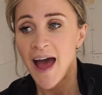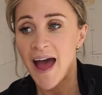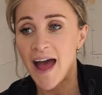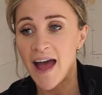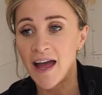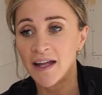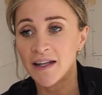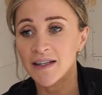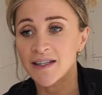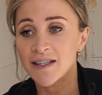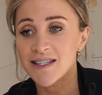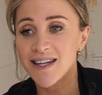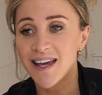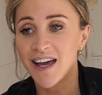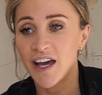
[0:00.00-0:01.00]

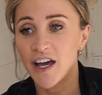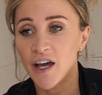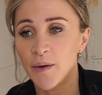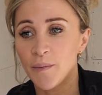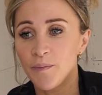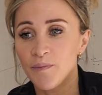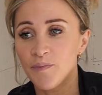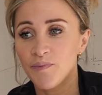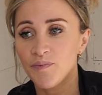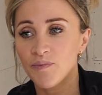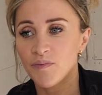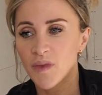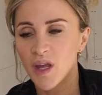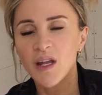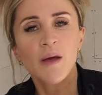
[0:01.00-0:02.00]
And
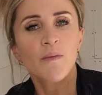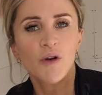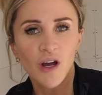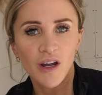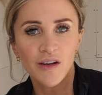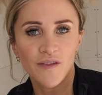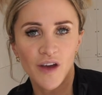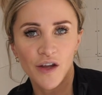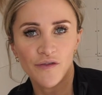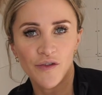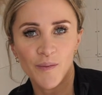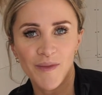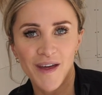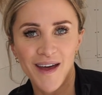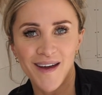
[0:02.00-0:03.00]
then we'll kind of go
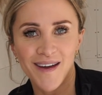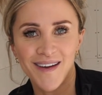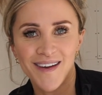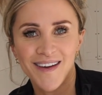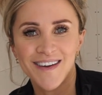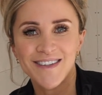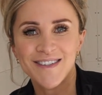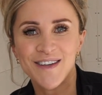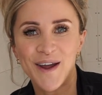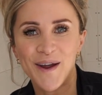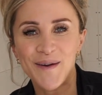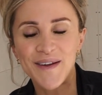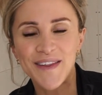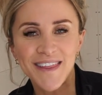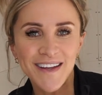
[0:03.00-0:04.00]
from there.
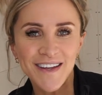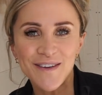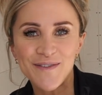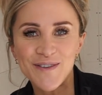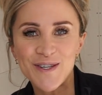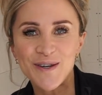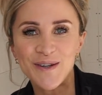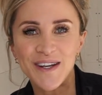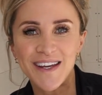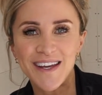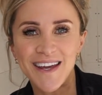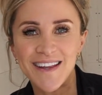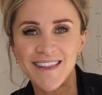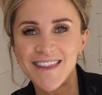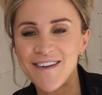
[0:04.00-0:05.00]
So thank you for tuning
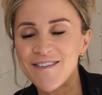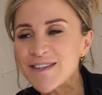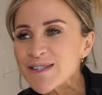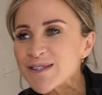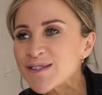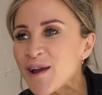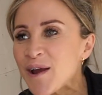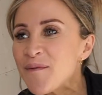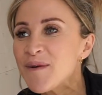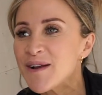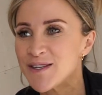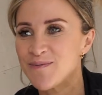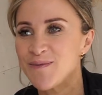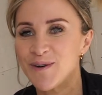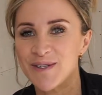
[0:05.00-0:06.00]
in. There is so
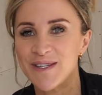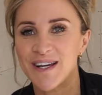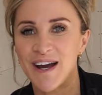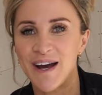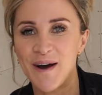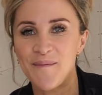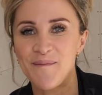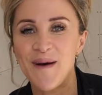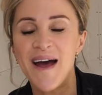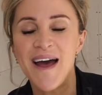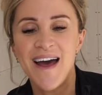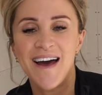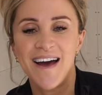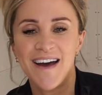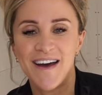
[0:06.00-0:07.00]
much more to come
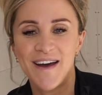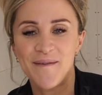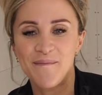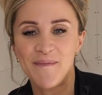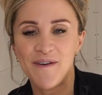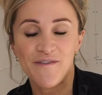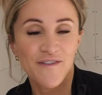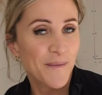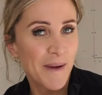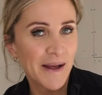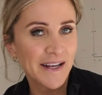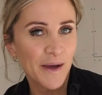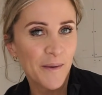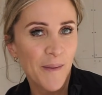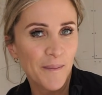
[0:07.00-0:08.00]
for
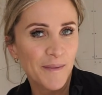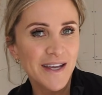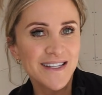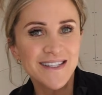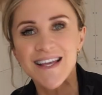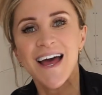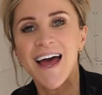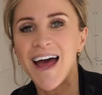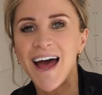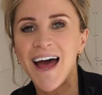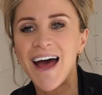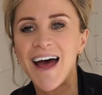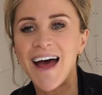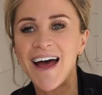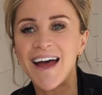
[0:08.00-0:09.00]
Mango Mummies.
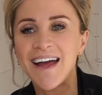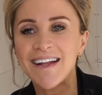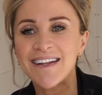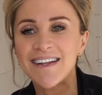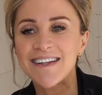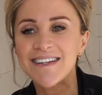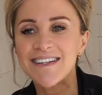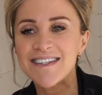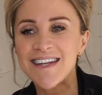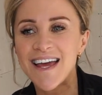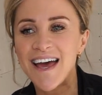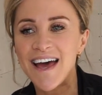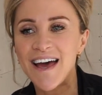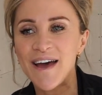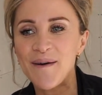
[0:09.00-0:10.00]
And
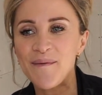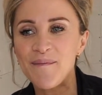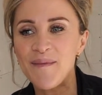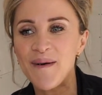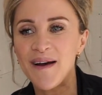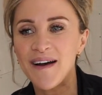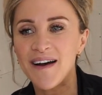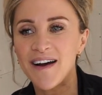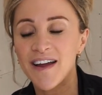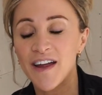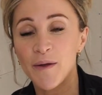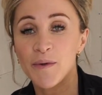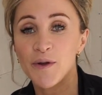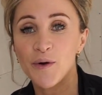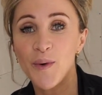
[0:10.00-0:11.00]
I
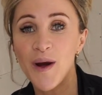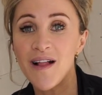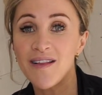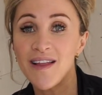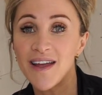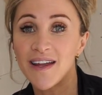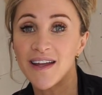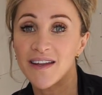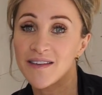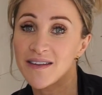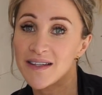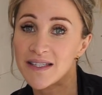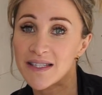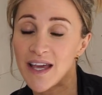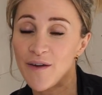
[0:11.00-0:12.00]
hope you're well in
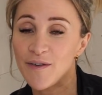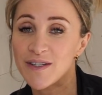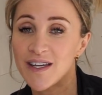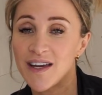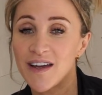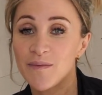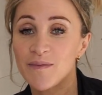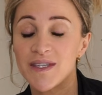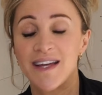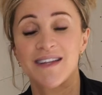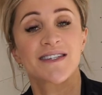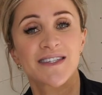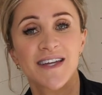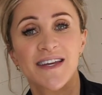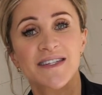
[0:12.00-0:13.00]
these scary times
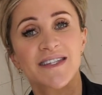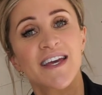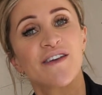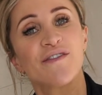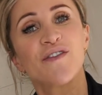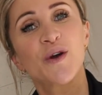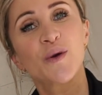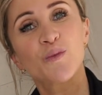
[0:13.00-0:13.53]
and stay safe.